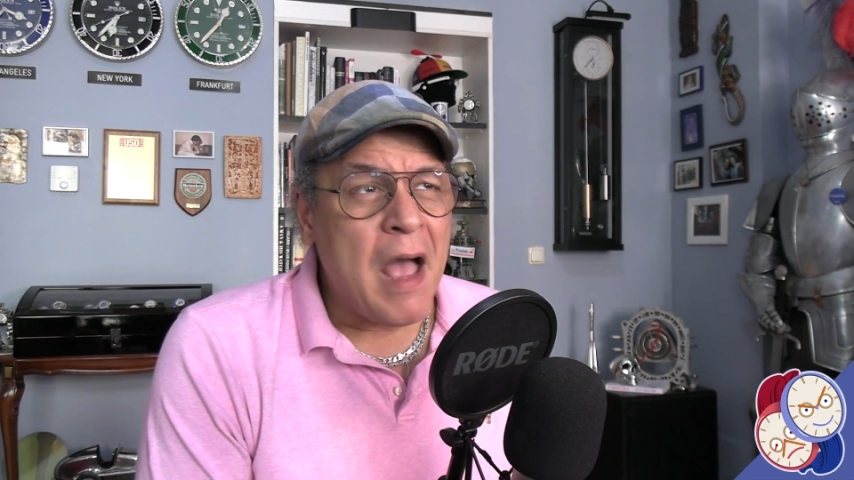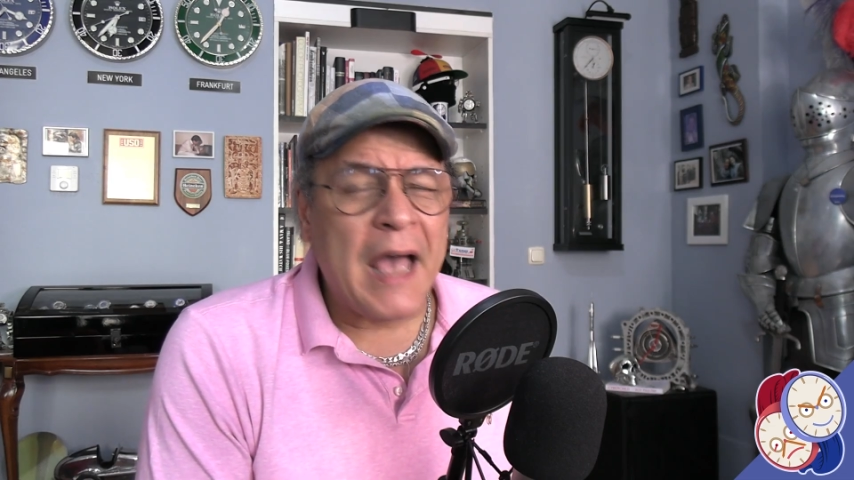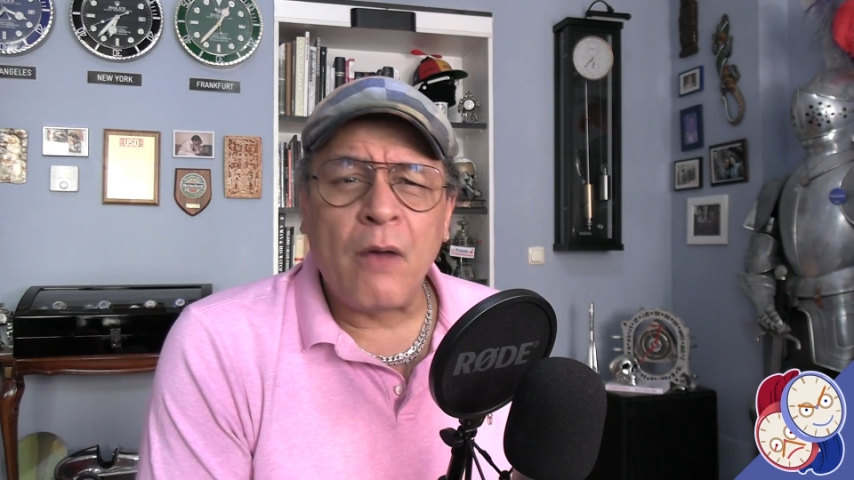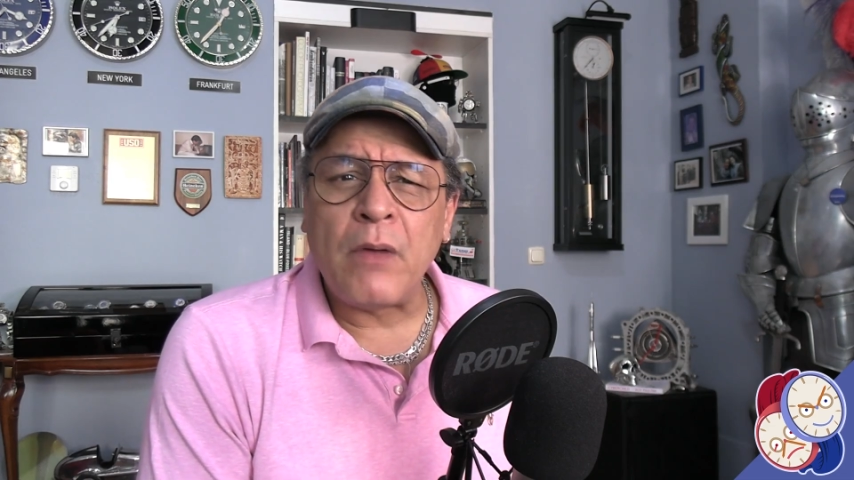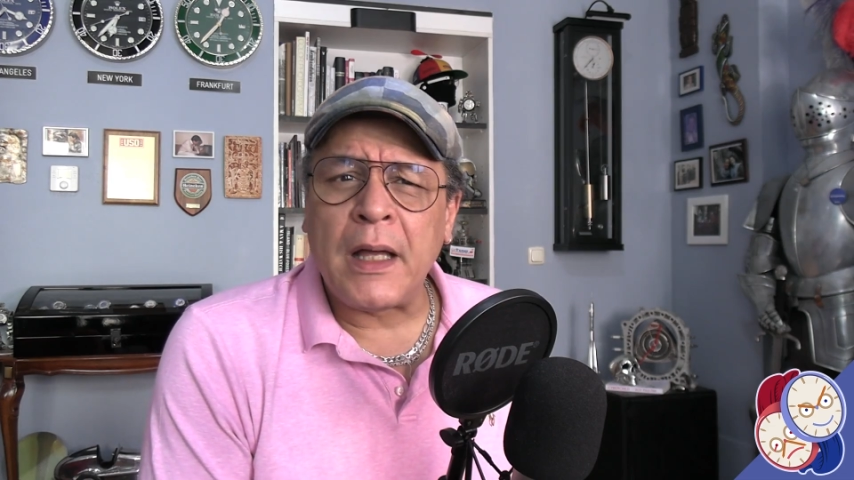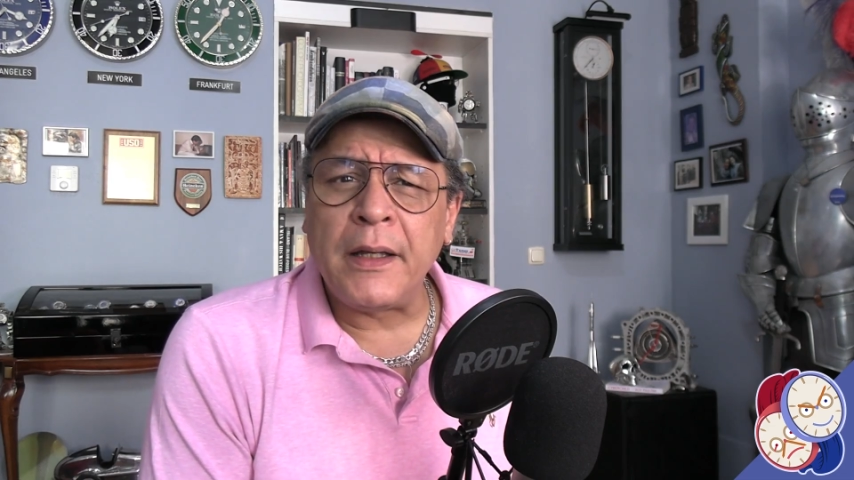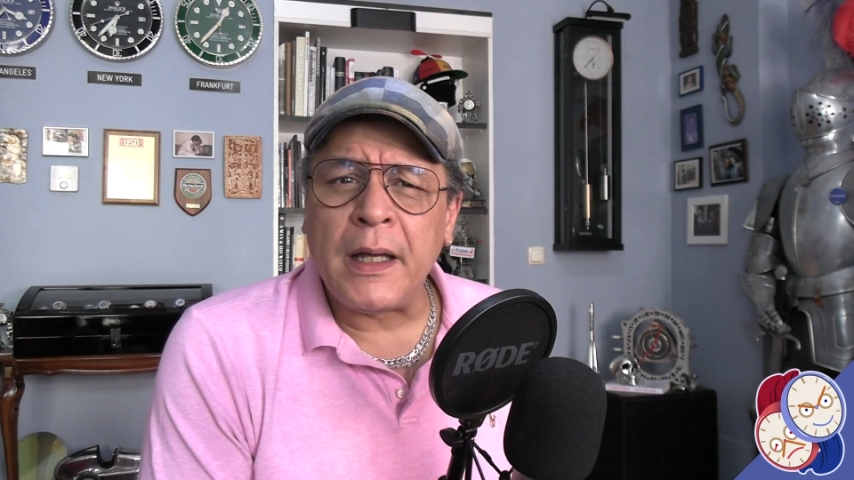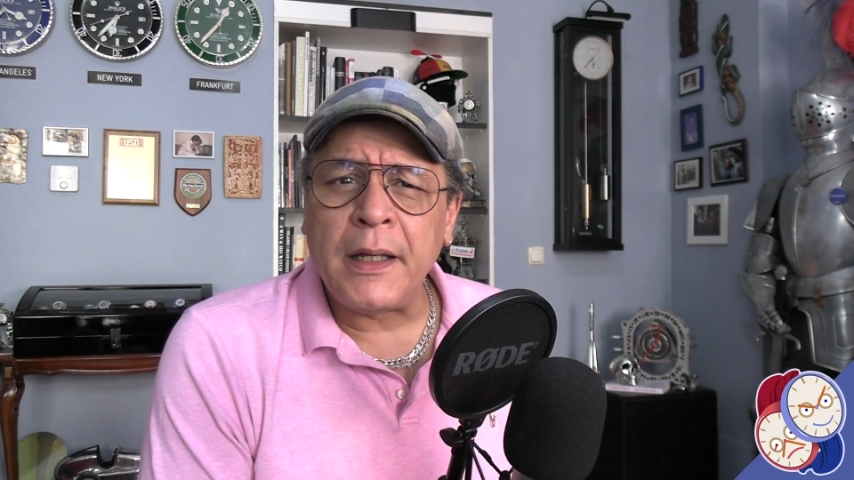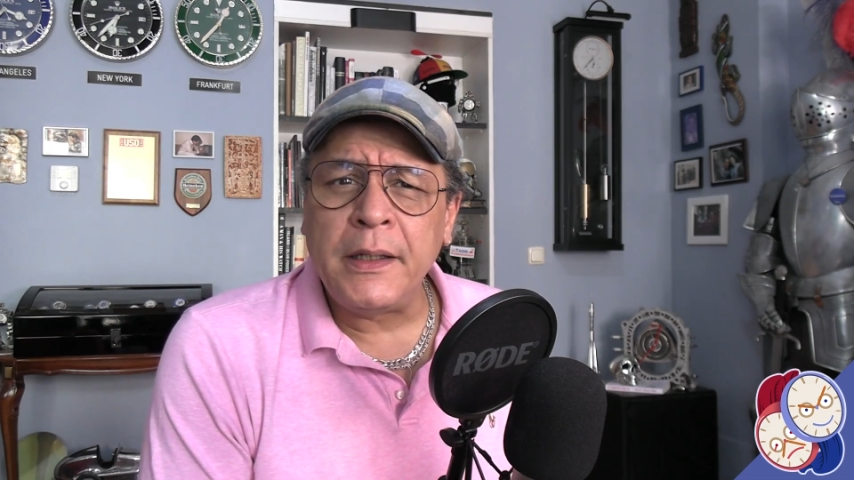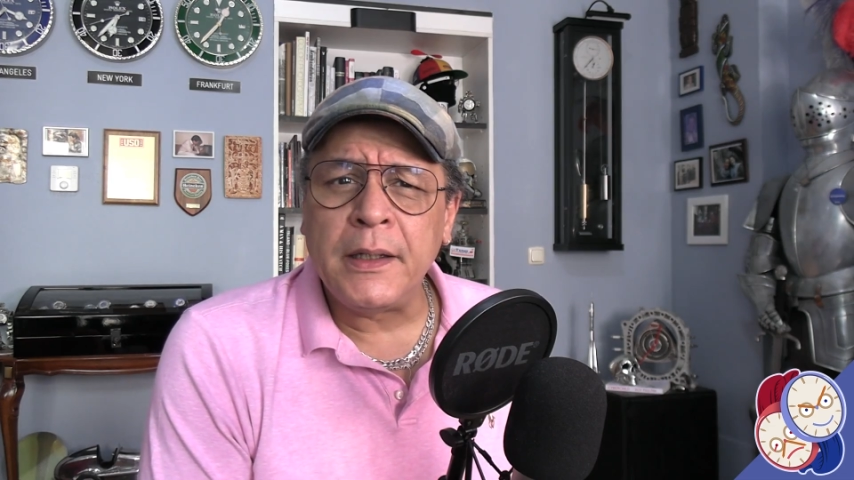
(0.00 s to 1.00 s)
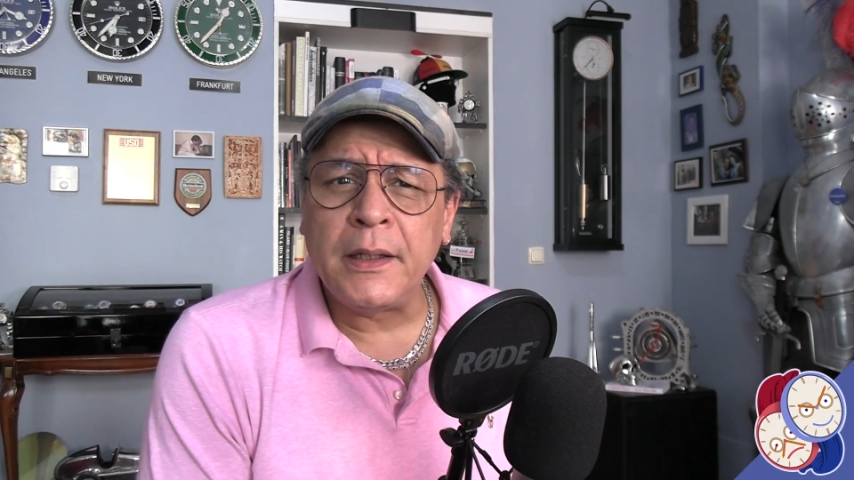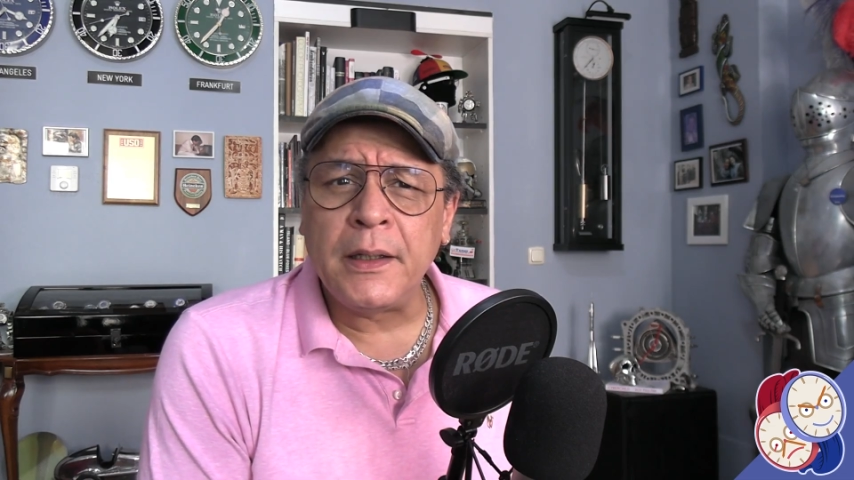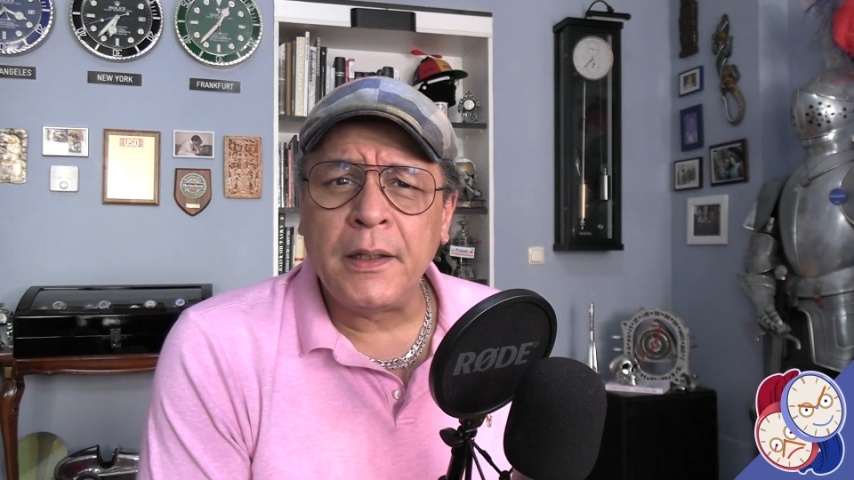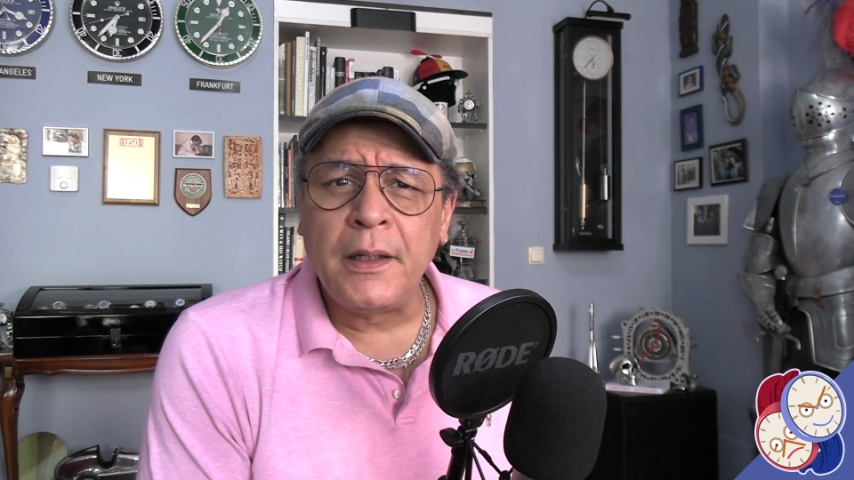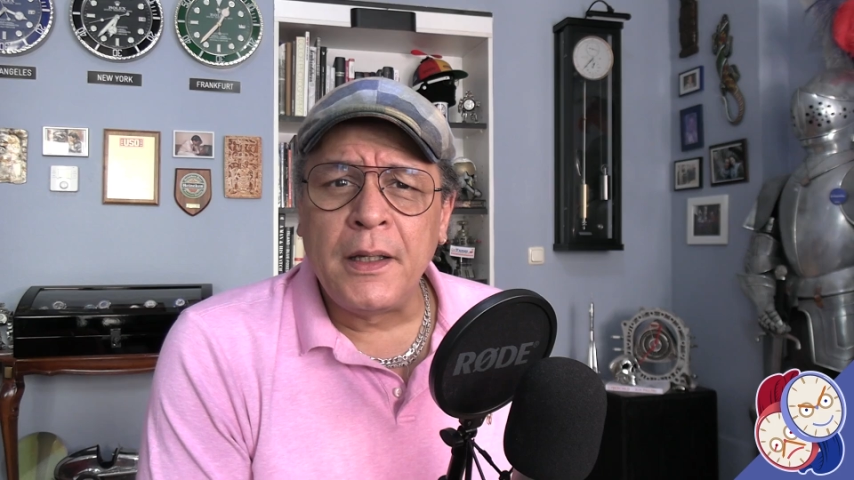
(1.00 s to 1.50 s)

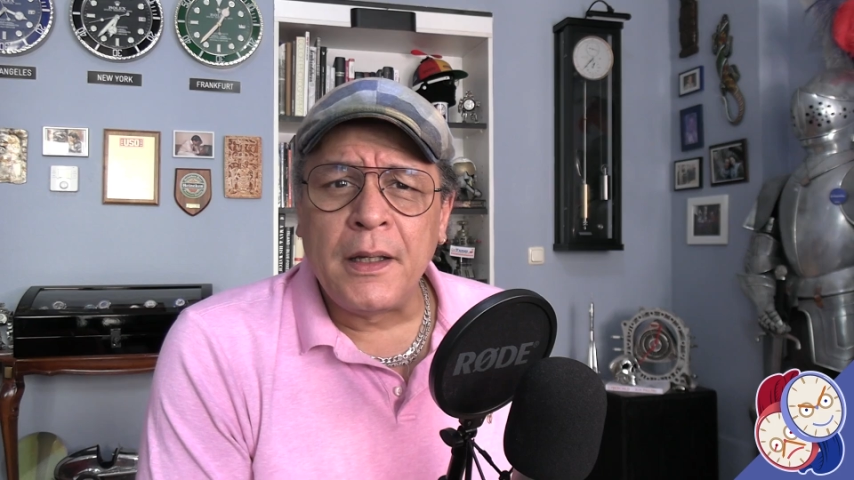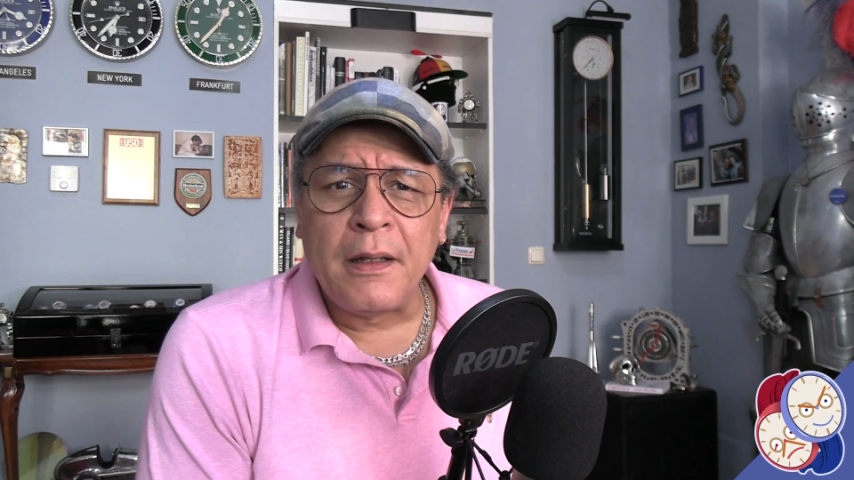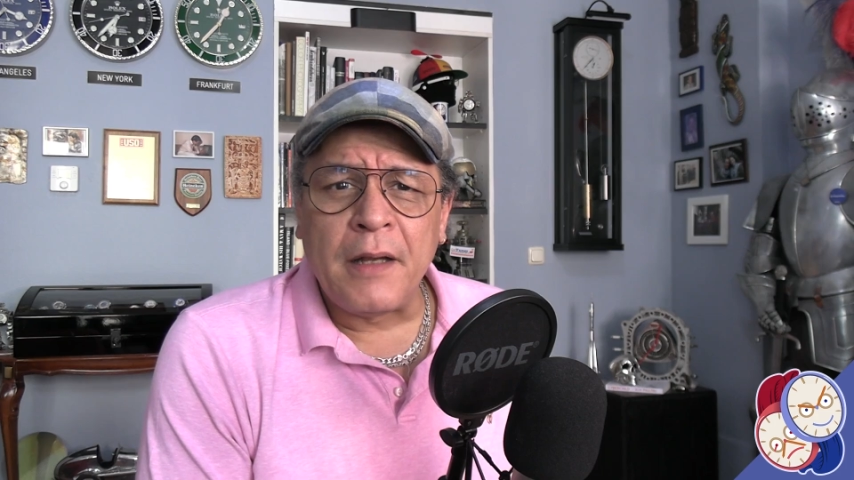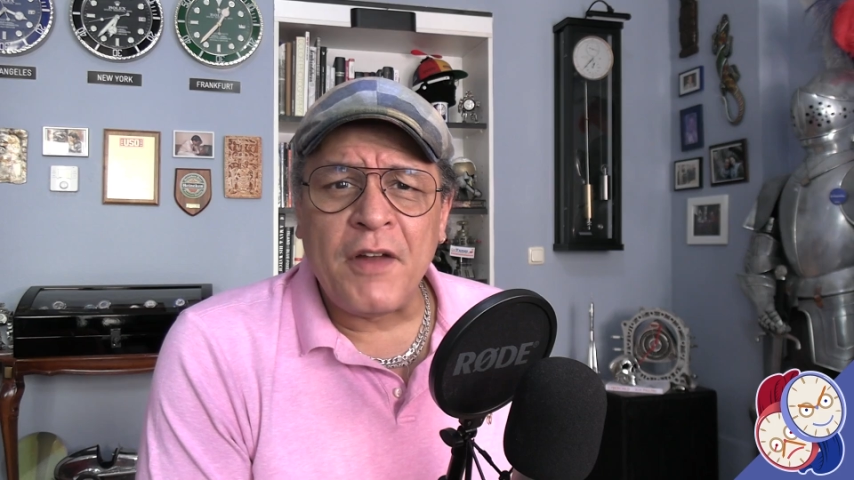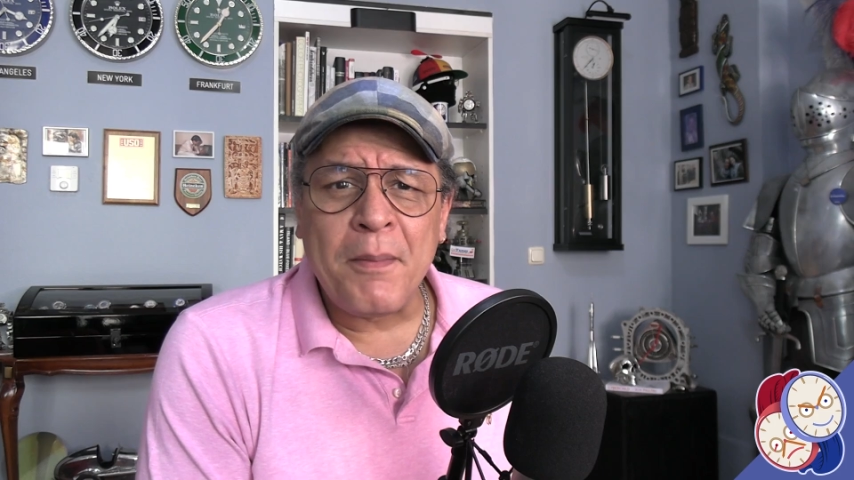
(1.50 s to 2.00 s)
If